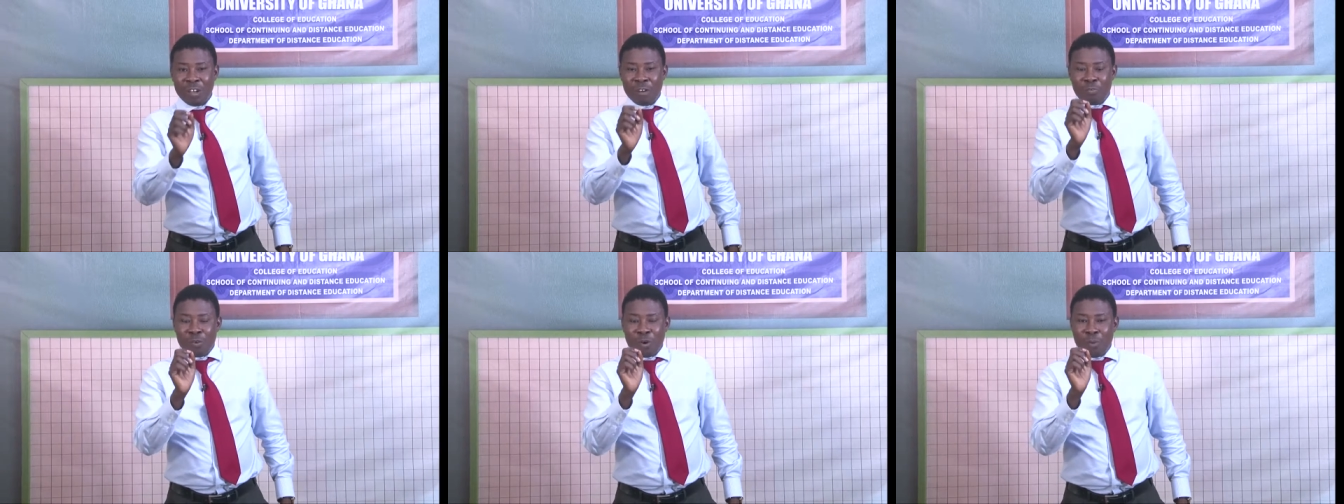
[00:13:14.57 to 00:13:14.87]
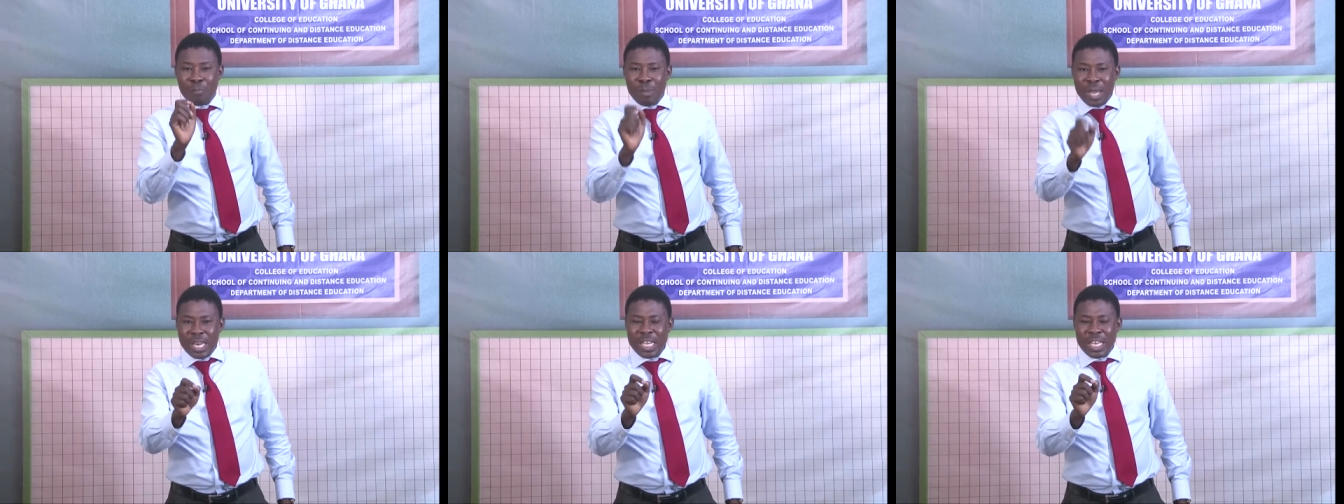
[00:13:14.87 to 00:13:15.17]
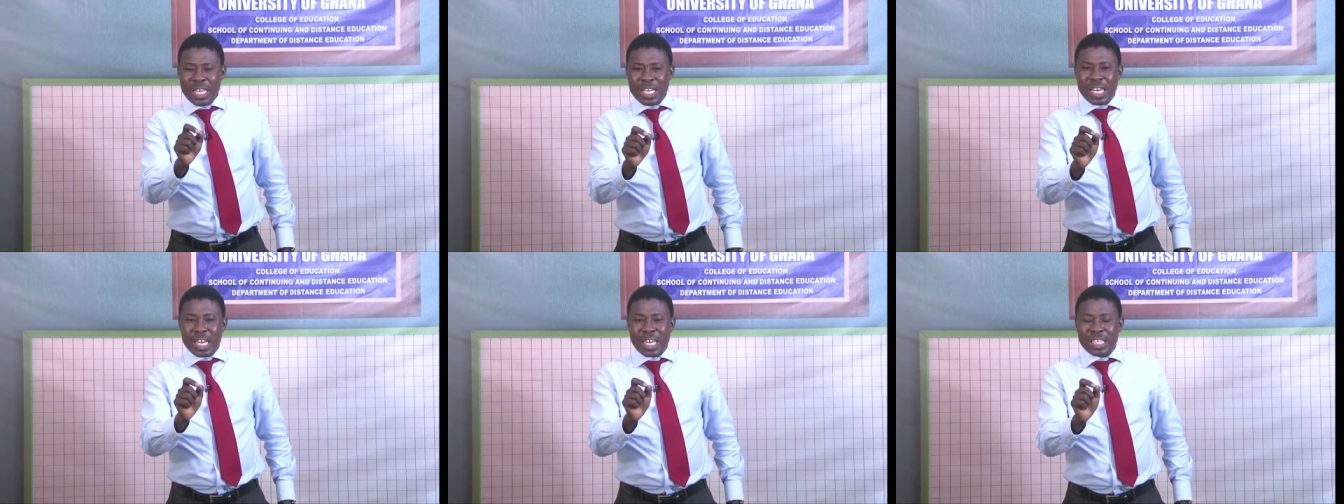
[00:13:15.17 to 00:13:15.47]
for
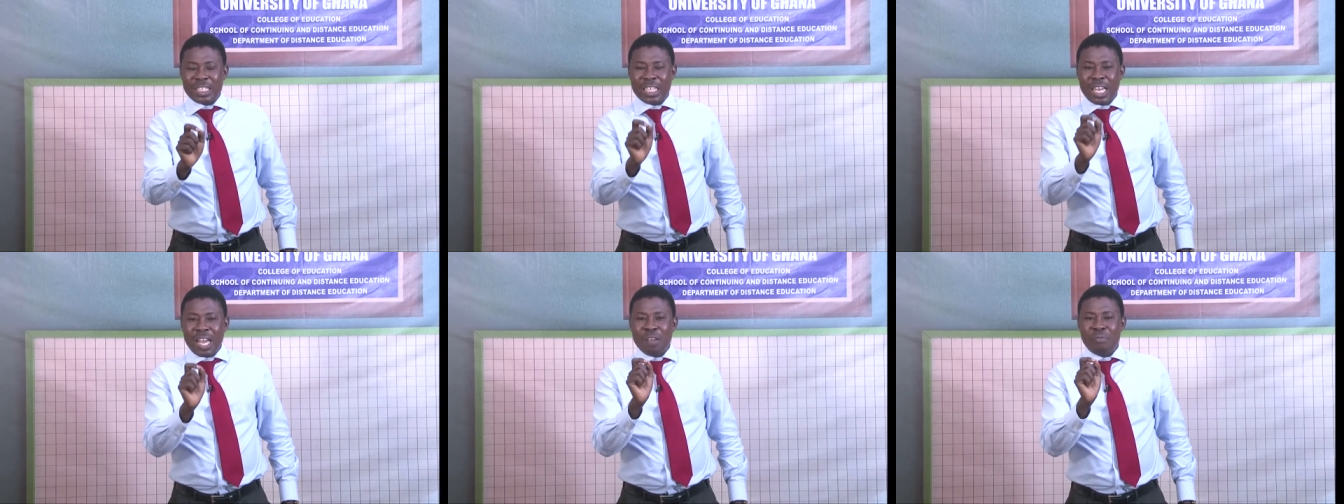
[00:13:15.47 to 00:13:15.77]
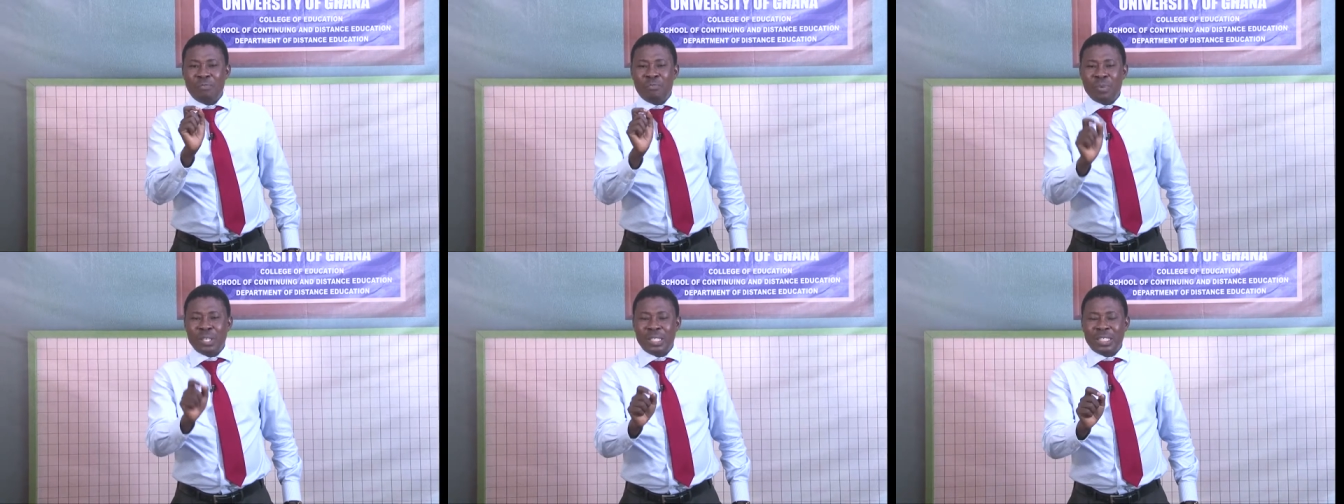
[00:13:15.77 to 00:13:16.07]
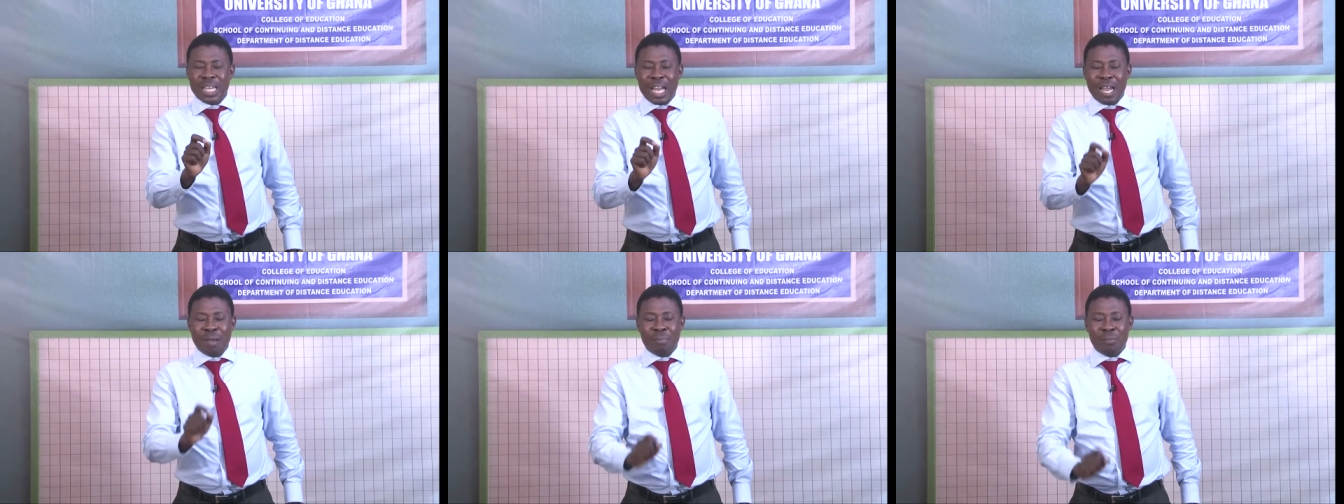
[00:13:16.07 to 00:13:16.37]
many years, every
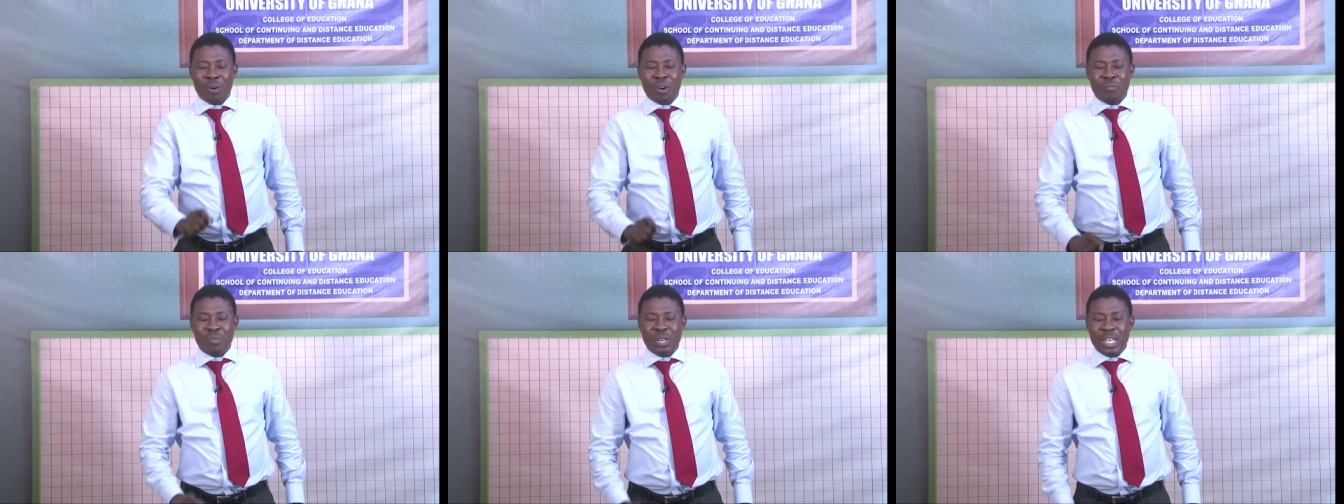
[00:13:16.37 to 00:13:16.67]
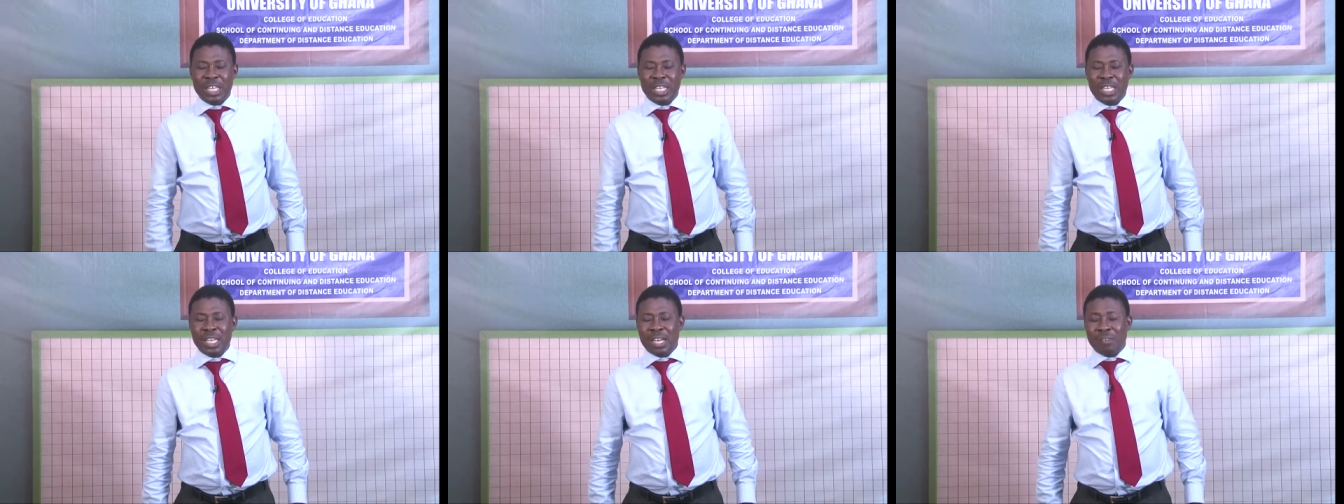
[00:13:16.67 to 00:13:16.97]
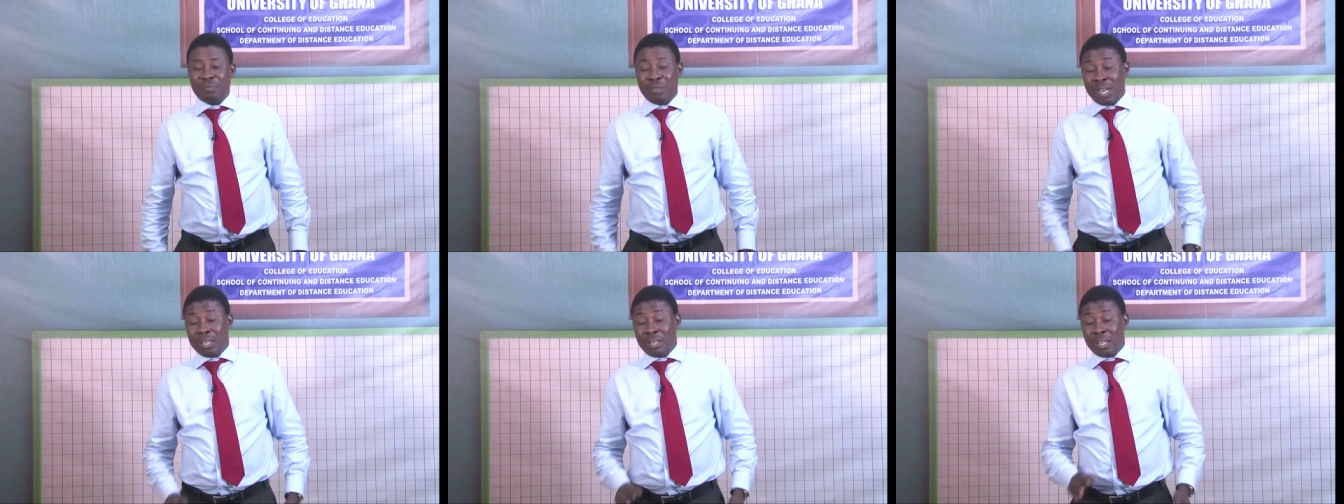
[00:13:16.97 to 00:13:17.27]
time of the
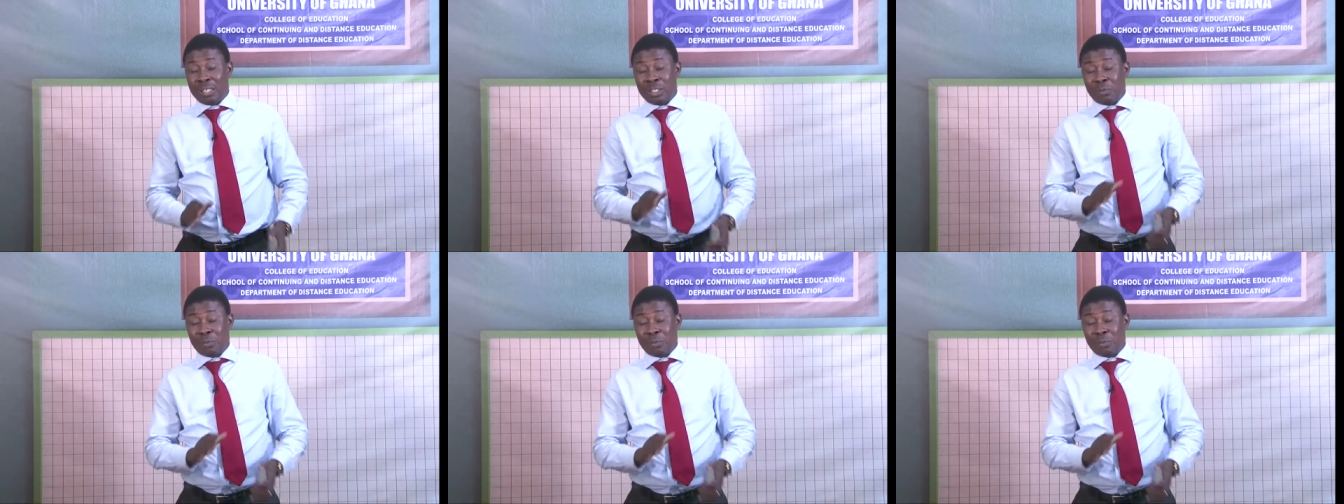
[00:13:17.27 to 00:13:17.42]
year, a,